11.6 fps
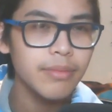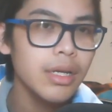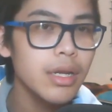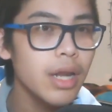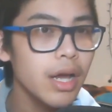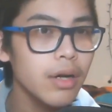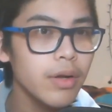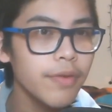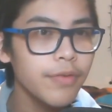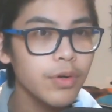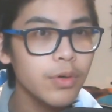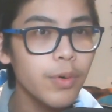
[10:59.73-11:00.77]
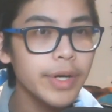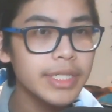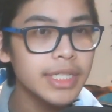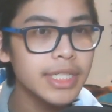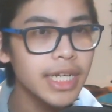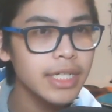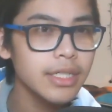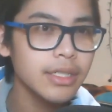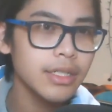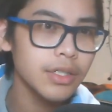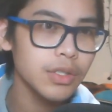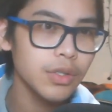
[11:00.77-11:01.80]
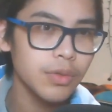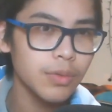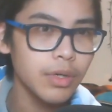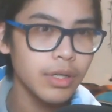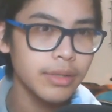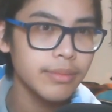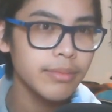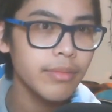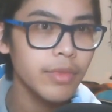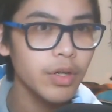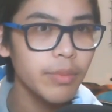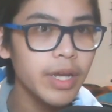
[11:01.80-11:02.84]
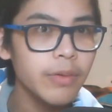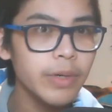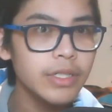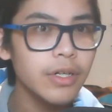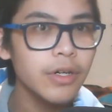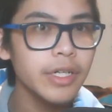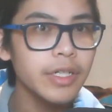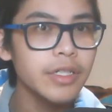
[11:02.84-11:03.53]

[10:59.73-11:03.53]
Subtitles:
Now, if you're going second on turn 1, your main right target is